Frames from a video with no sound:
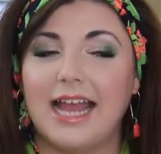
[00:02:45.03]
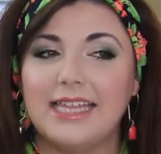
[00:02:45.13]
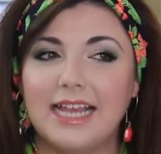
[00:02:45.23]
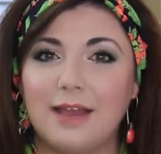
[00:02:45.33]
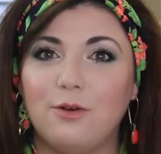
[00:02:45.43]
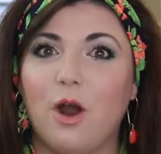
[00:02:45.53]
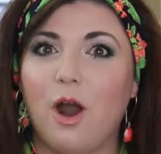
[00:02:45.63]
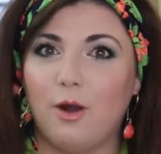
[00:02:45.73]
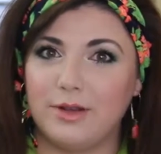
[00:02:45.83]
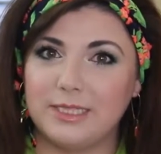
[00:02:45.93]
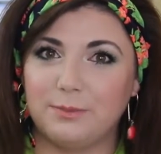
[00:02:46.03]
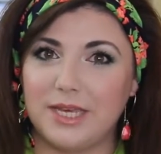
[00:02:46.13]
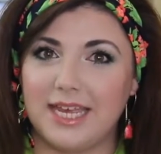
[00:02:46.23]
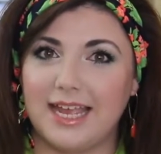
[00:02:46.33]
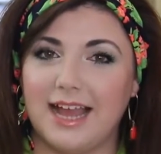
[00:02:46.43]
I think I will always
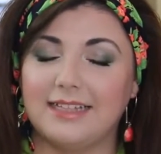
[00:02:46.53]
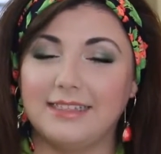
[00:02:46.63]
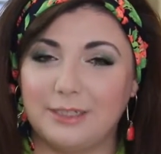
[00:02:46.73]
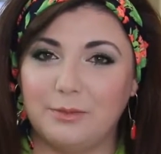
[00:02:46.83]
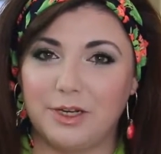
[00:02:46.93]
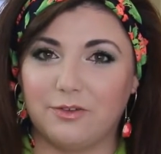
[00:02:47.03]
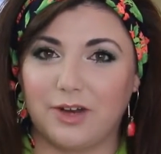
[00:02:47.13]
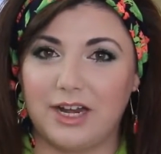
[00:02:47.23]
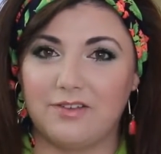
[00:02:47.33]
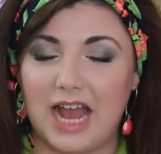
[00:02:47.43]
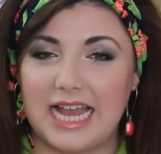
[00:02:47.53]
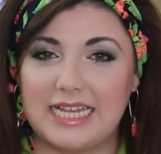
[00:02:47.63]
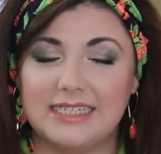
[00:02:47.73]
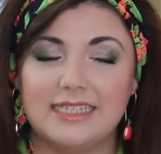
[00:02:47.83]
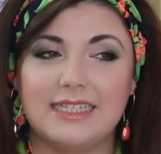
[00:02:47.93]
be a little bit afraid of
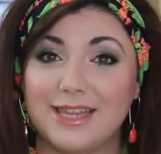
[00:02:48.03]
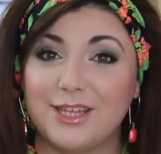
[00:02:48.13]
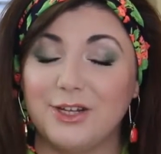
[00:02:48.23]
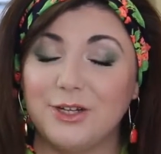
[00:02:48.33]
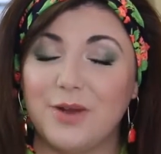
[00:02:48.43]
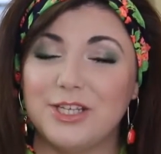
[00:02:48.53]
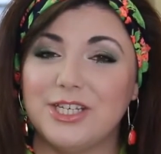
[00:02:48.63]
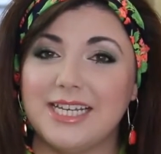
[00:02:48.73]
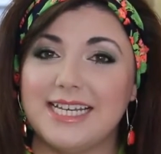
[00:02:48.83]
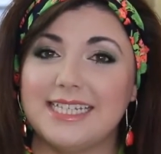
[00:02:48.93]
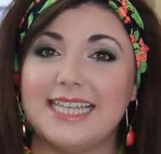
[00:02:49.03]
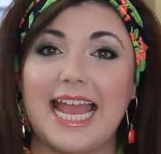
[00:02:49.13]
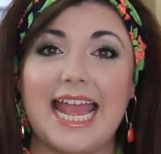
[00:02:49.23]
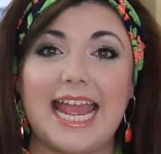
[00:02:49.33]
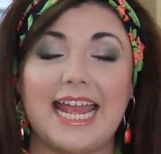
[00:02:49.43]
heights. The third question is
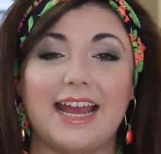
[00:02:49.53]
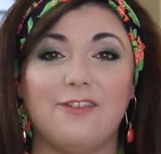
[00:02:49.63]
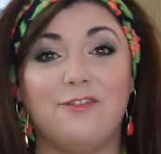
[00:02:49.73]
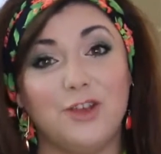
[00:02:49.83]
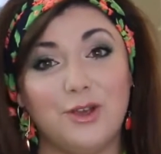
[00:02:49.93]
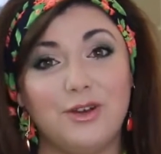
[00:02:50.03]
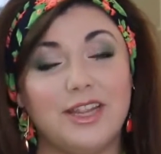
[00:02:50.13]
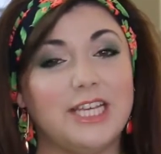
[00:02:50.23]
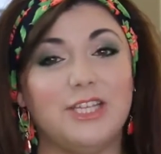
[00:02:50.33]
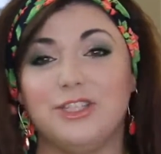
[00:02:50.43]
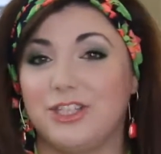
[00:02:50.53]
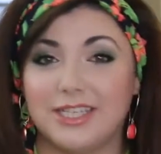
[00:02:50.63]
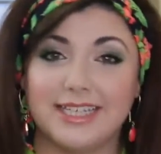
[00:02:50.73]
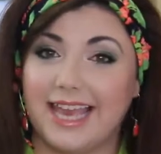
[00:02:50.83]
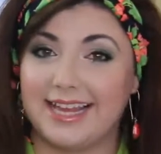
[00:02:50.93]
a food that you
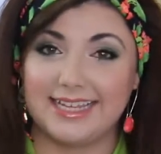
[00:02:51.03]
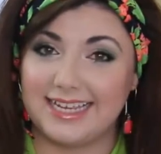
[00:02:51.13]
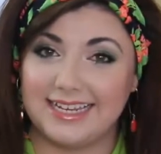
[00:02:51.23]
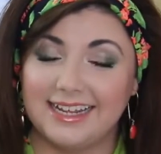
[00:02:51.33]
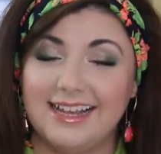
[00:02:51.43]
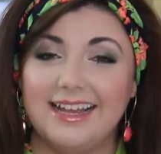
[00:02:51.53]
just can't eat.